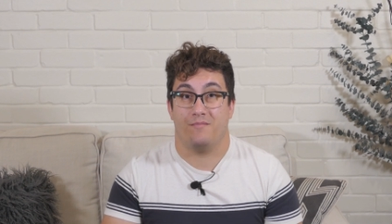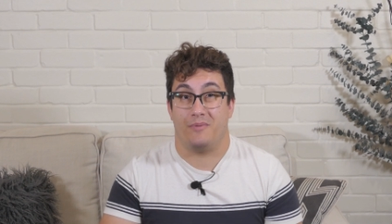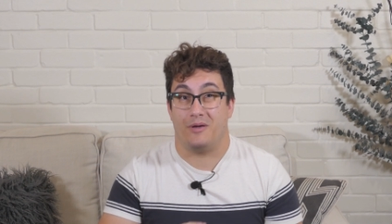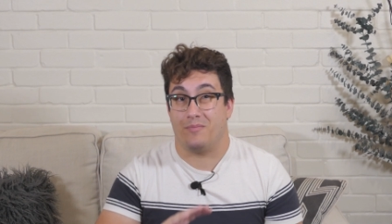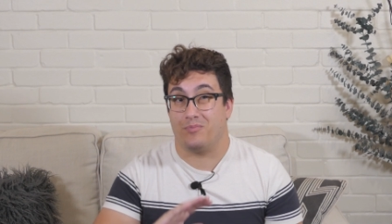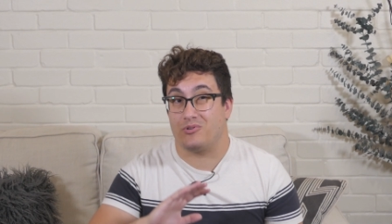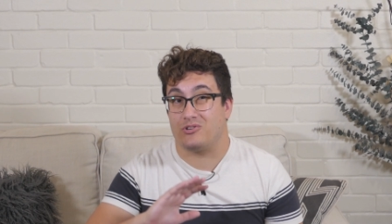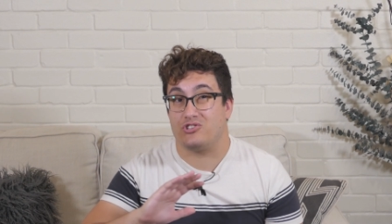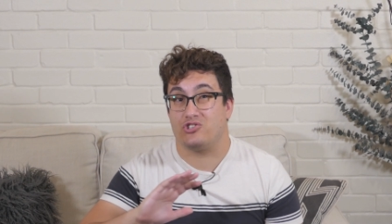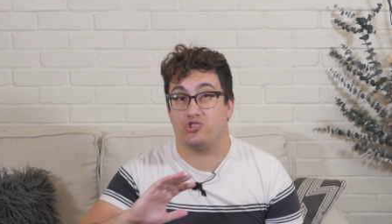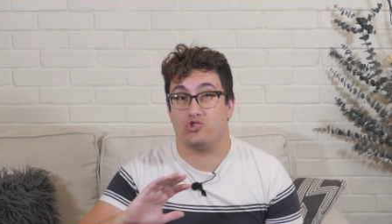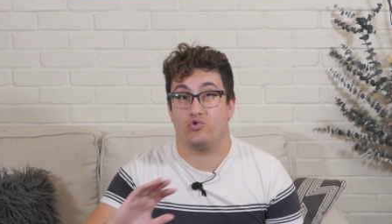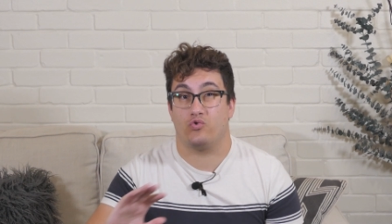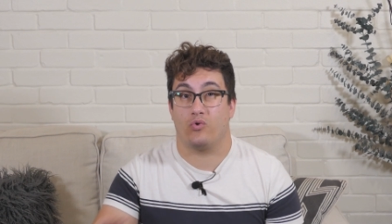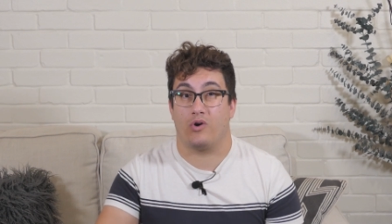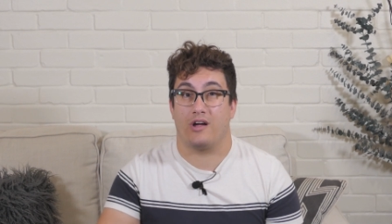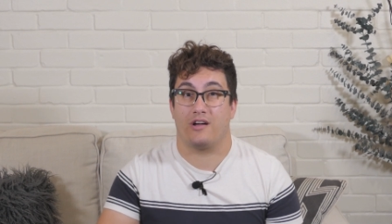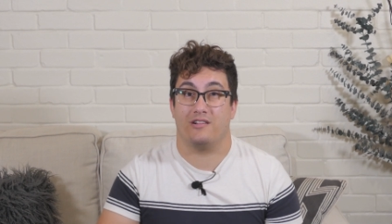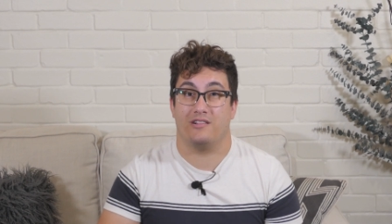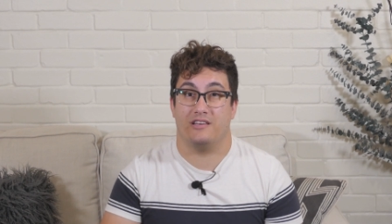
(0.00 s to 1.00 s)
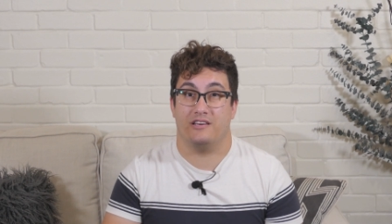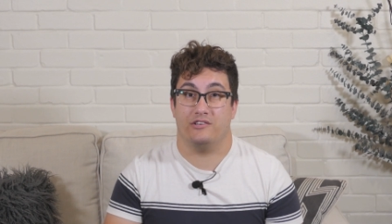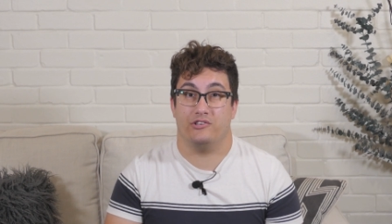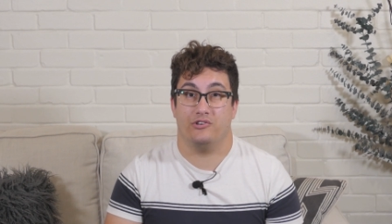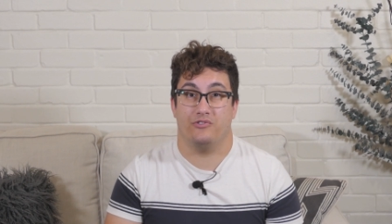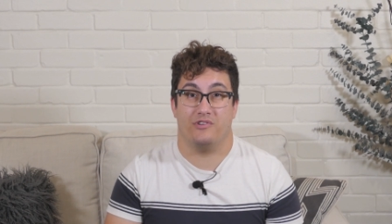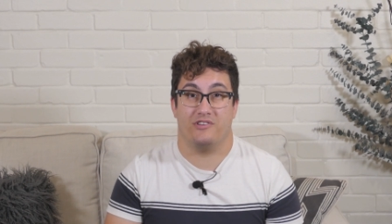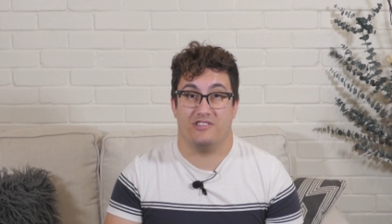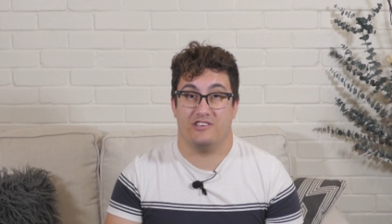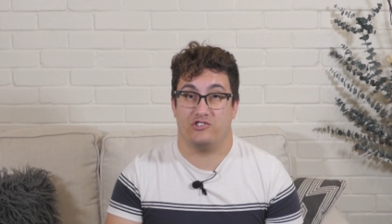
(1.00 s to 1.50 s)
People are struggling
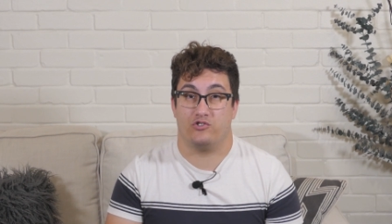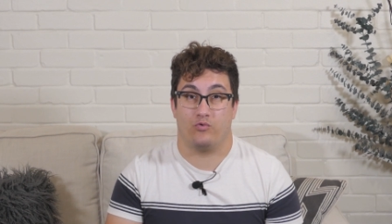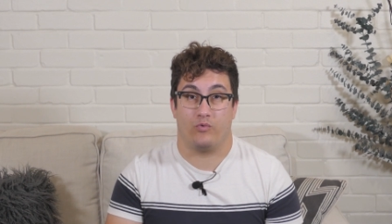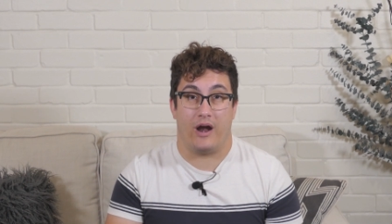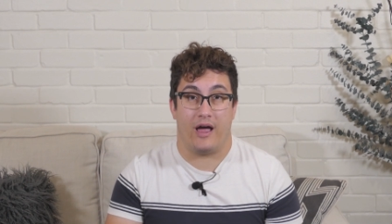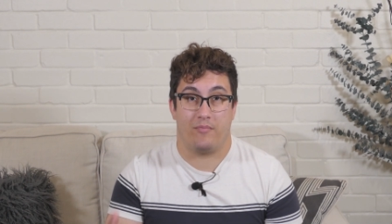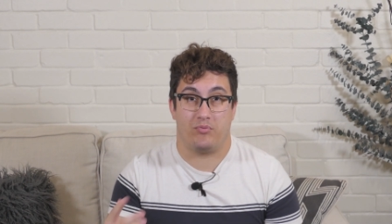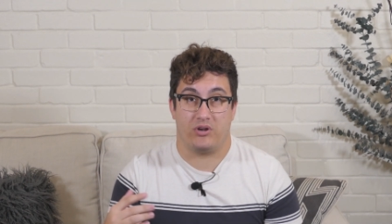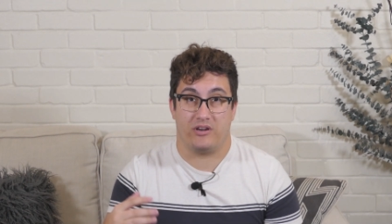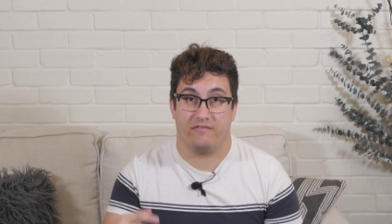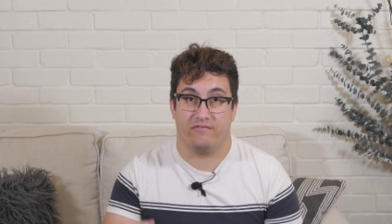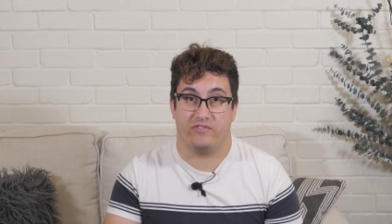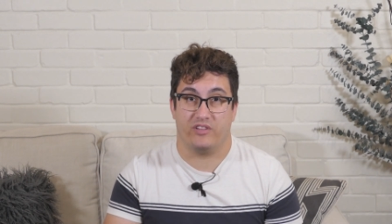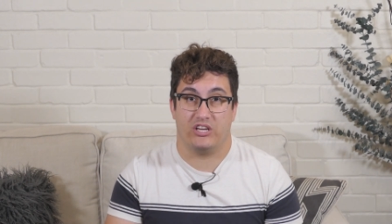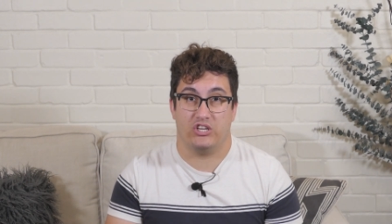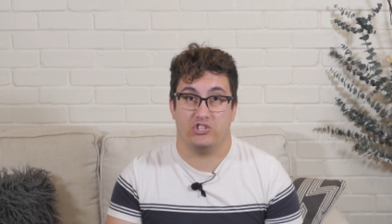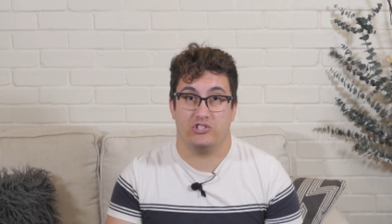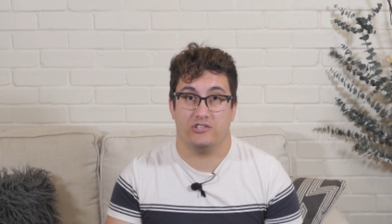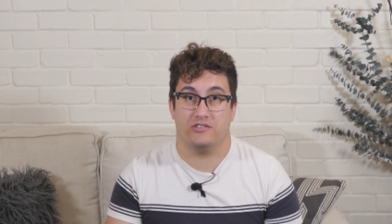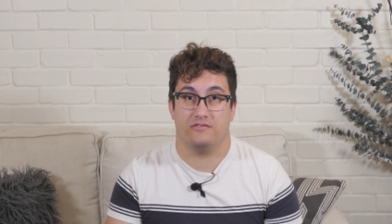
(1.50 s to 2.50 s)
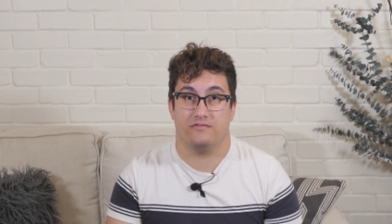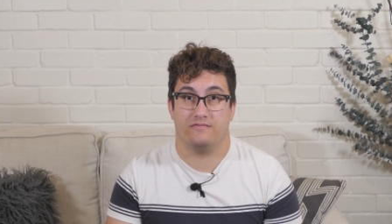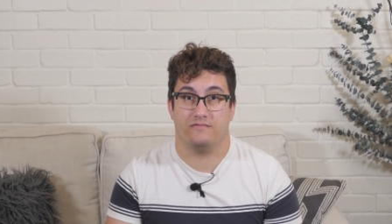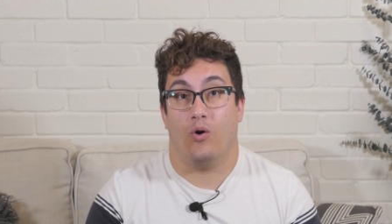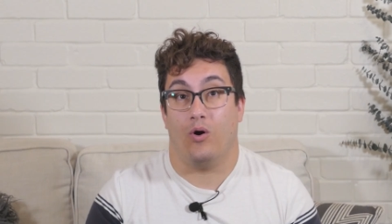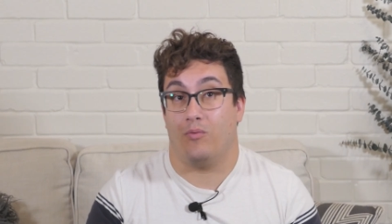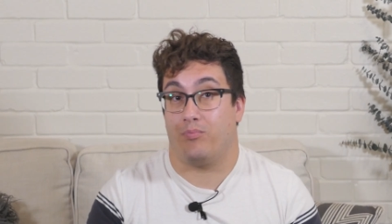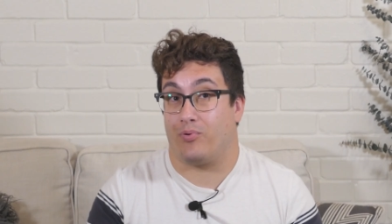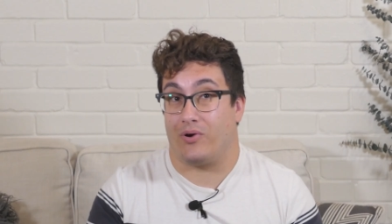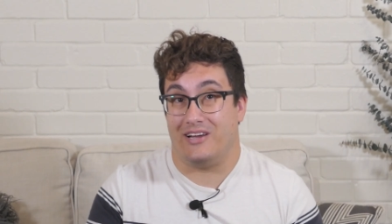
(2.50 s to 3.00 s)
due to this rapid inflation.
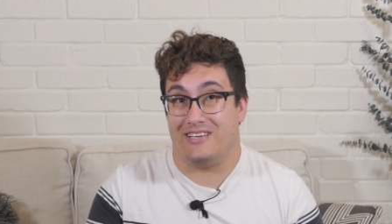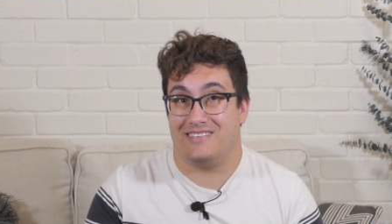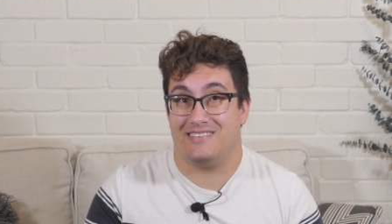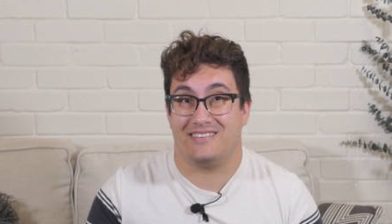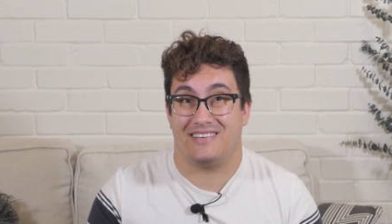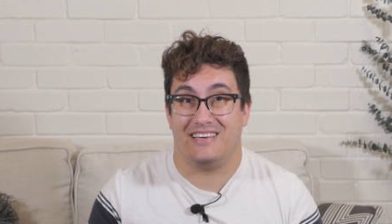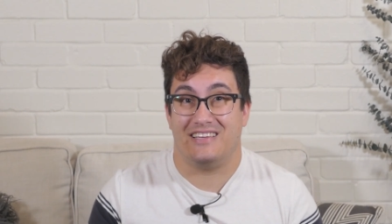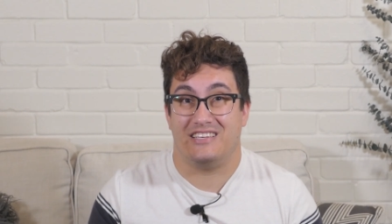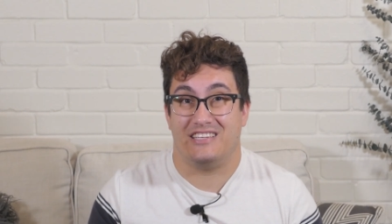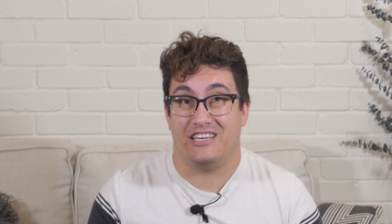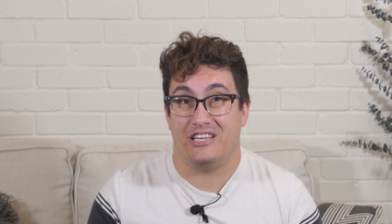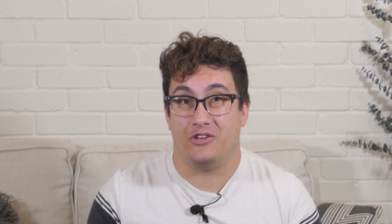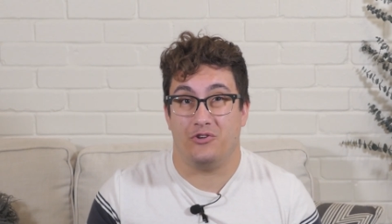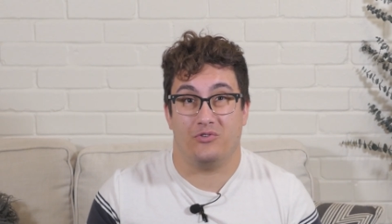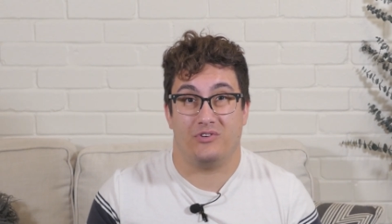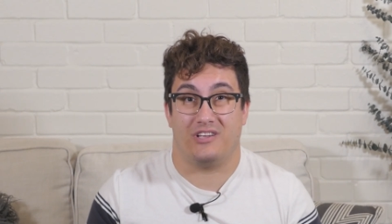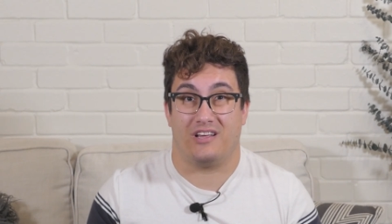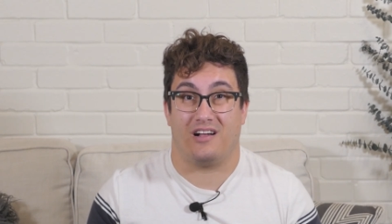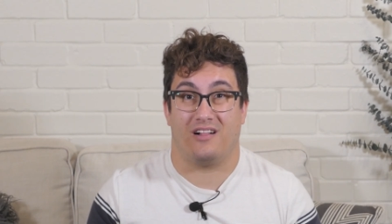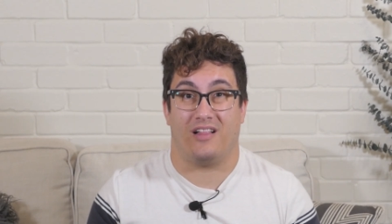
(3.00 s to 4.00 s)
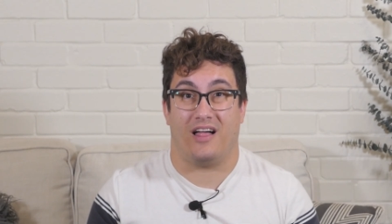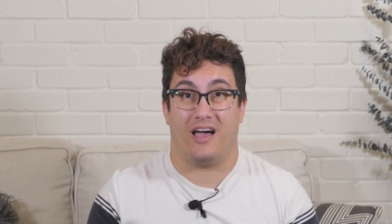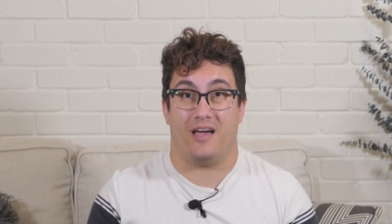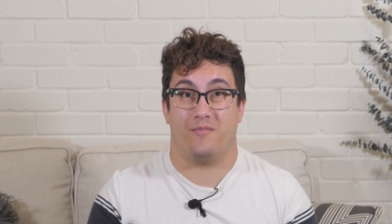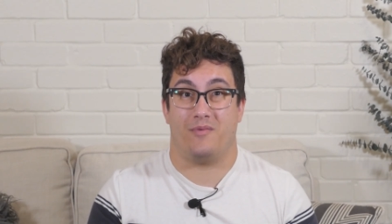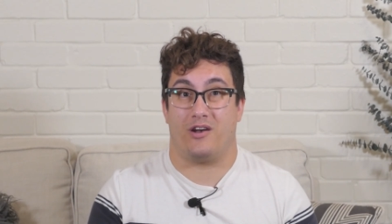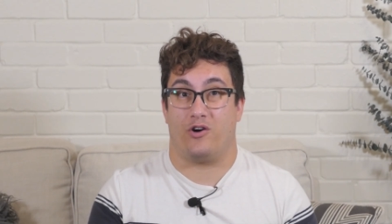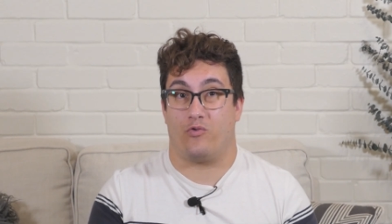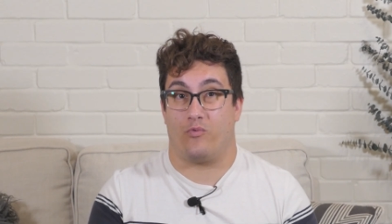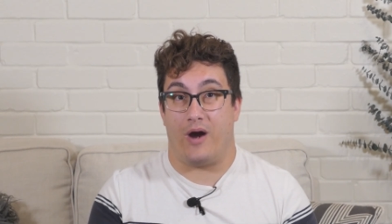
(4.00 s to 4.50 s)
While prices continue to
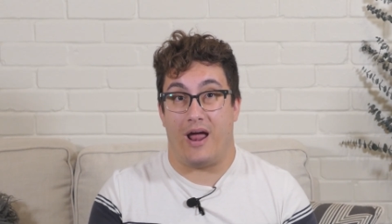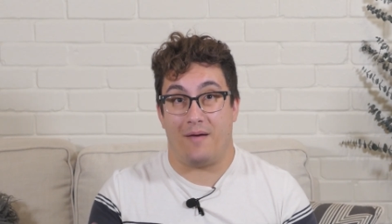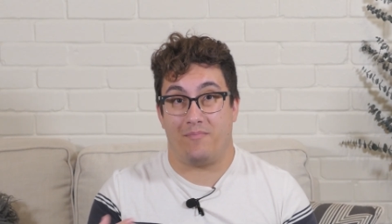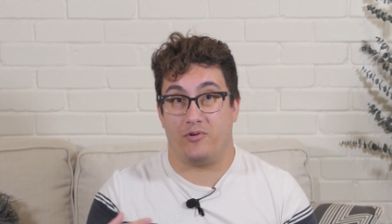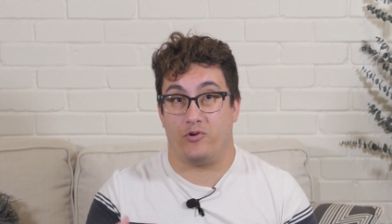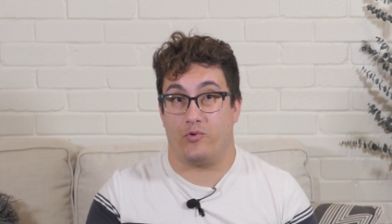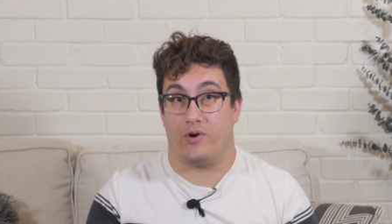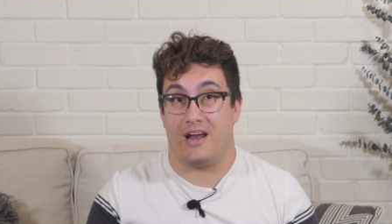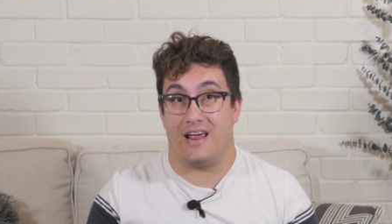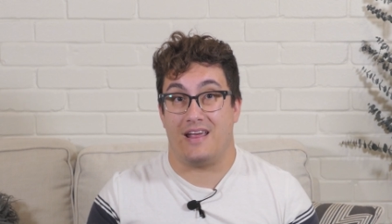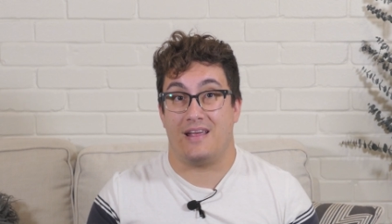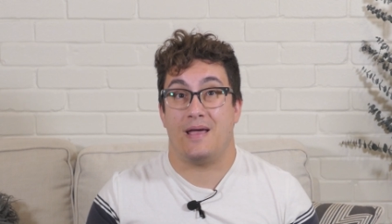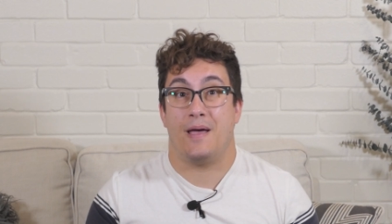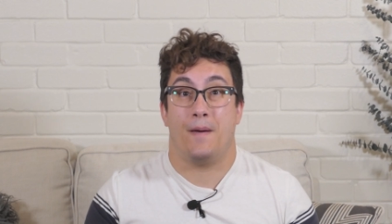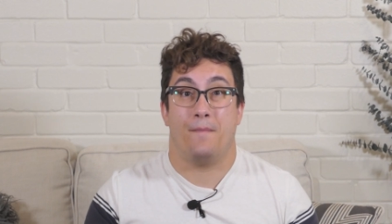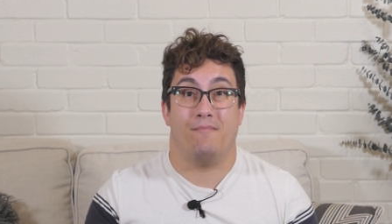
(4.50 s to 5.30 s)
climb at a rapid rate,